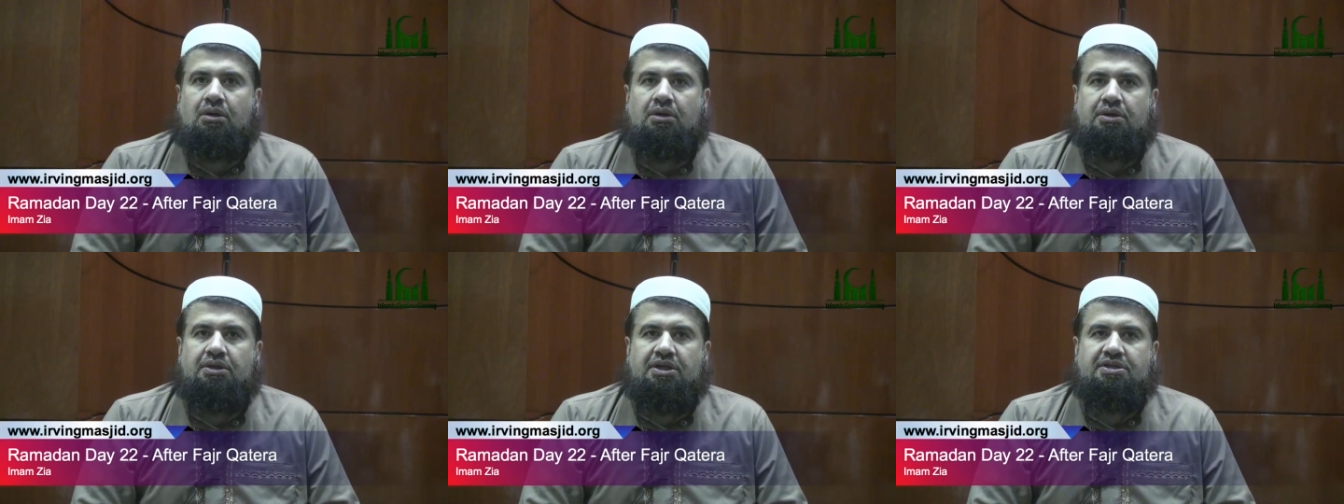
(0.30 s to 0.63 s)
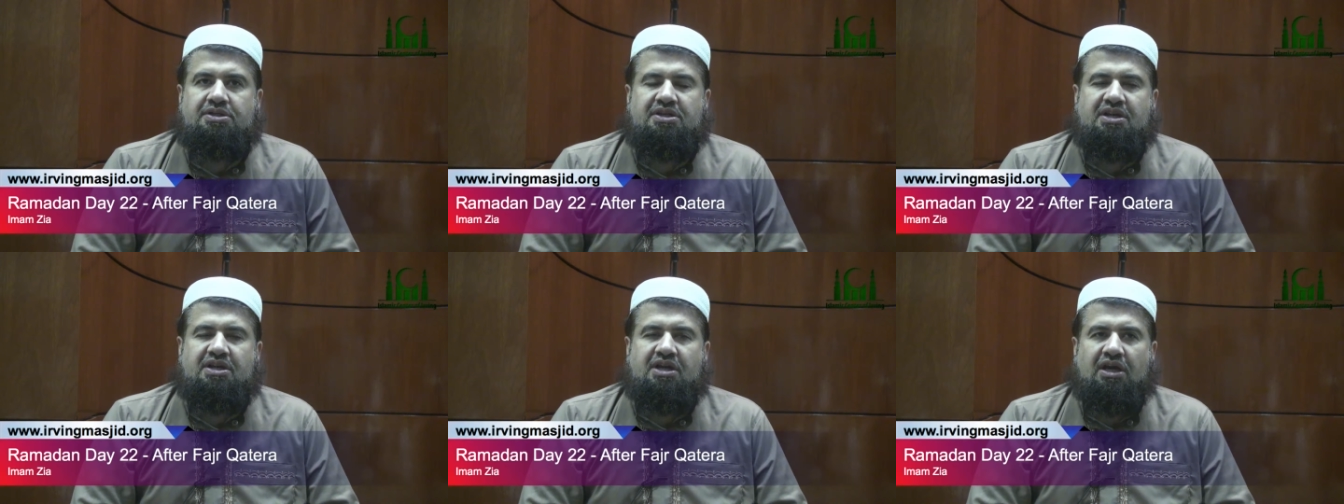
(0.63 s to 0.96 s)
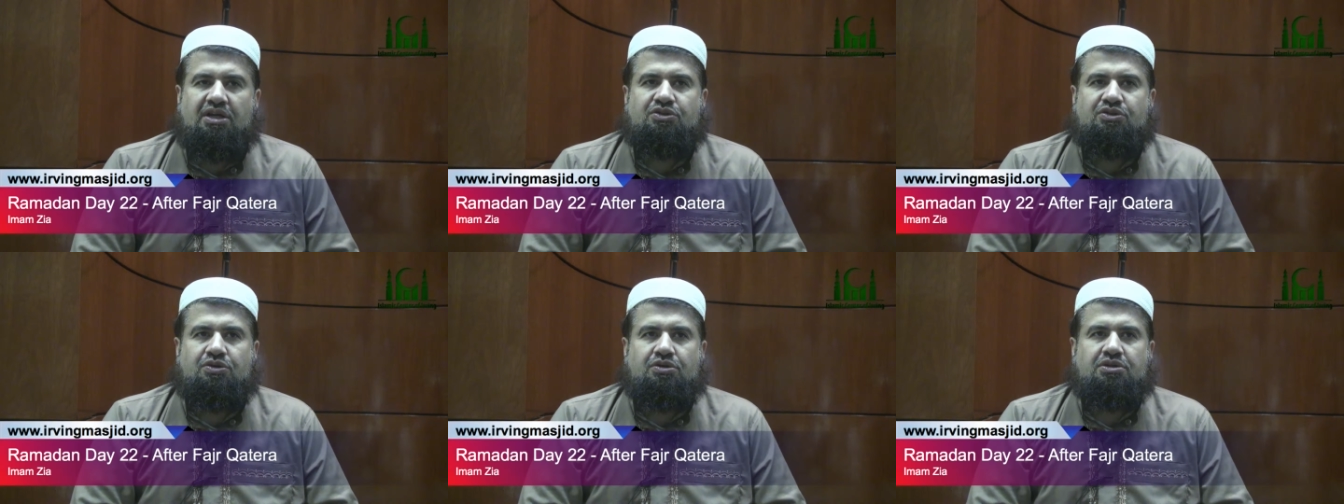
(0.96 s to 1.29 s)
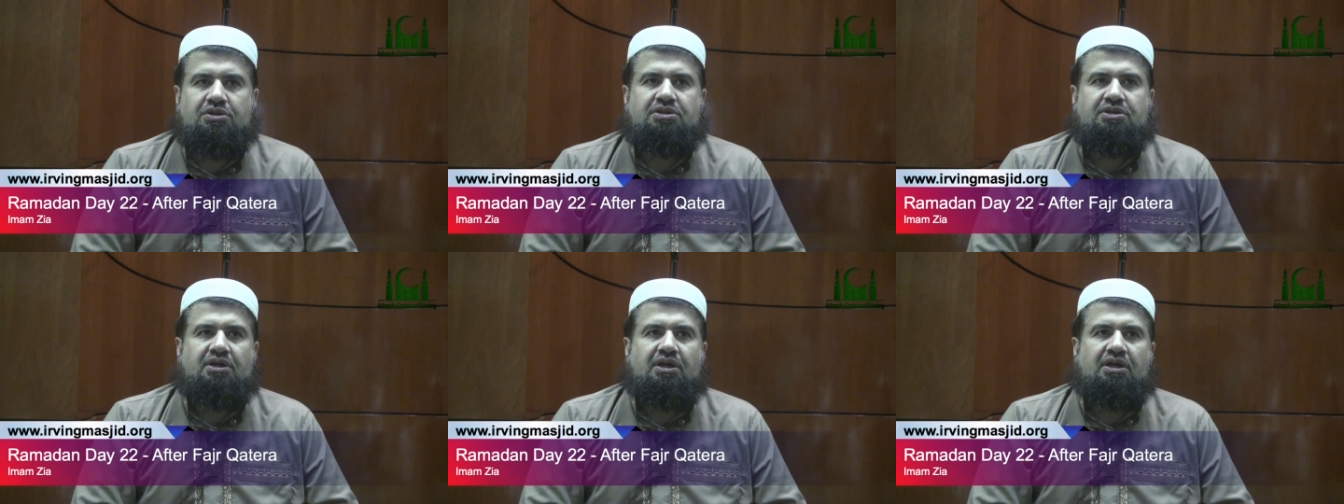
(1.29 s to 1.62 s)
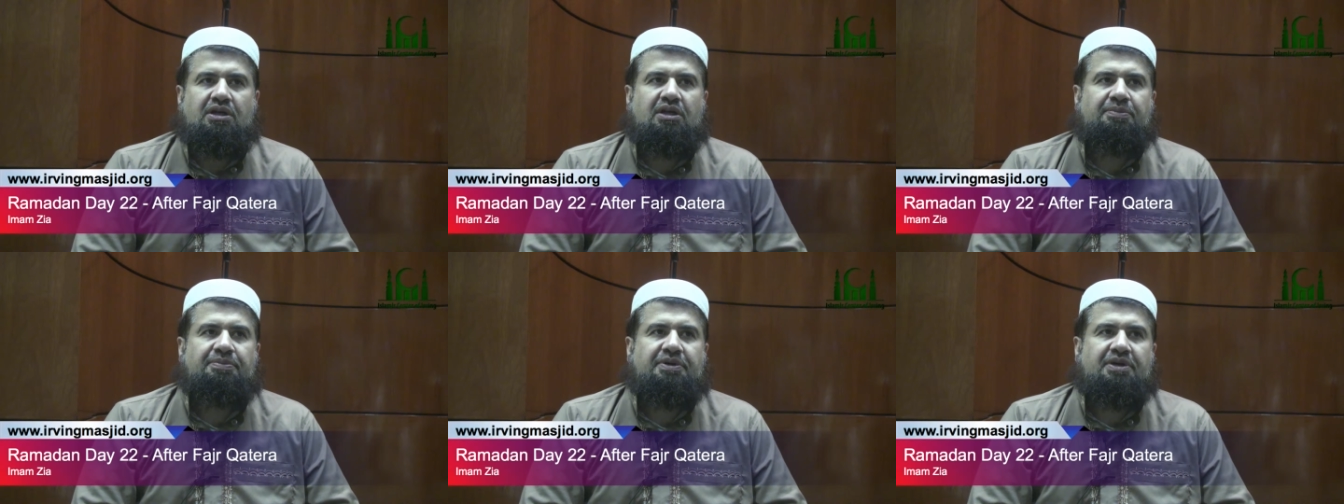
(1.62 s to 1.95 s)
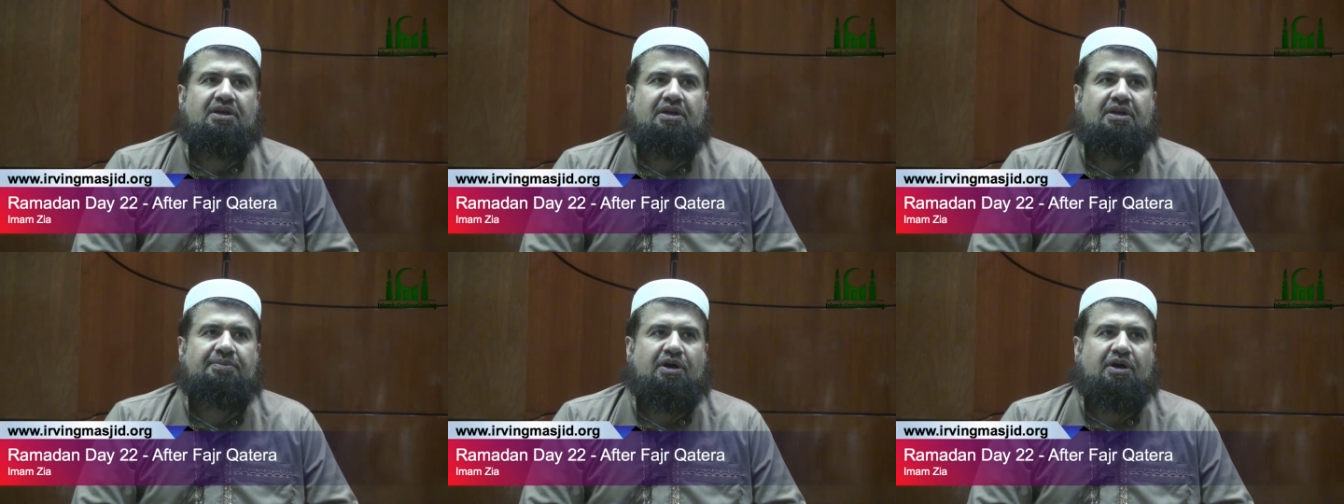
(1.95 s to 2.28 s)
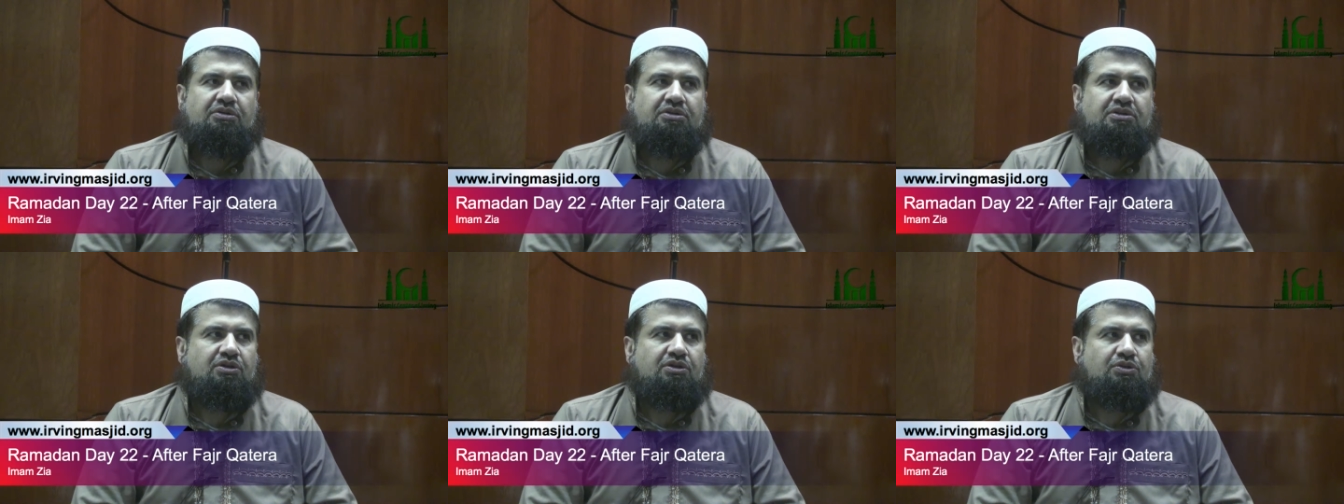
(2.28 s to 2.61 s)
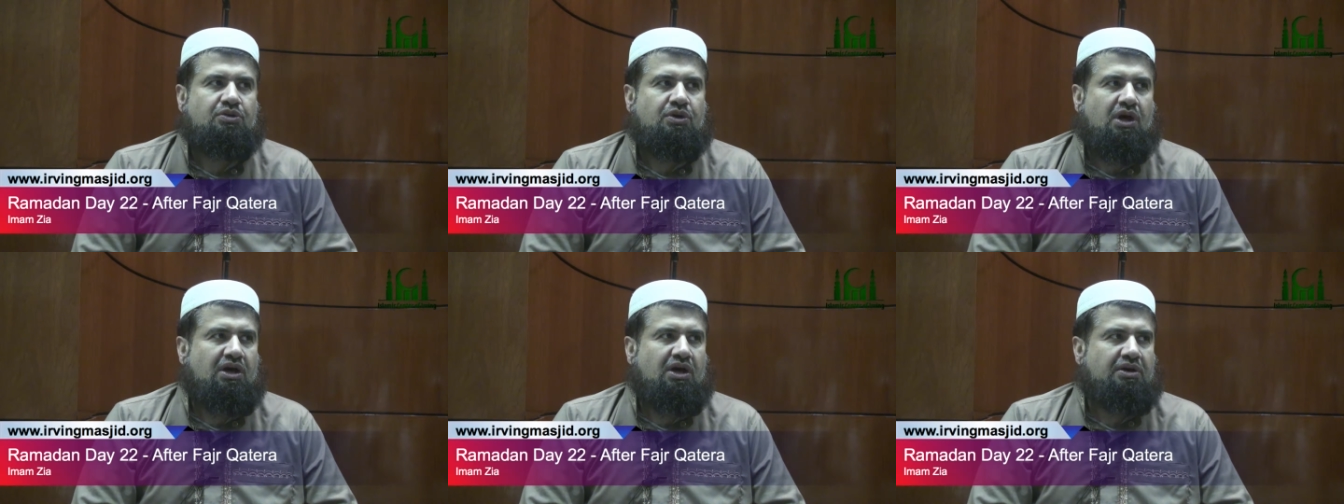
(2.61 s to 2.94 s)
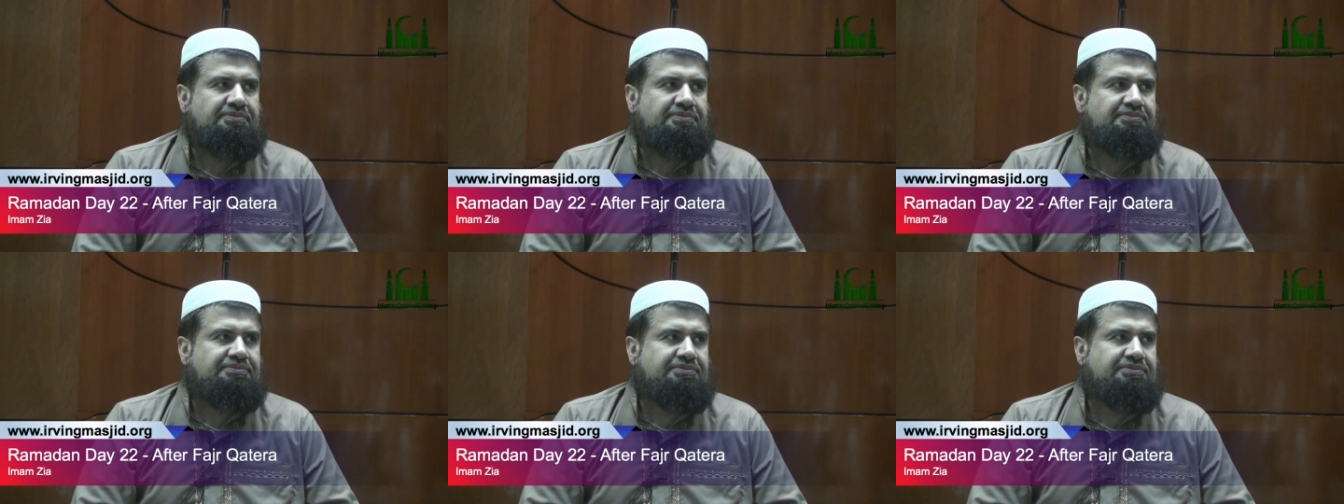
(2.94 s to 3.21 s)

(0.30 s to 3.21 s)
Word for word: Yesterday I talked a little bit about dua,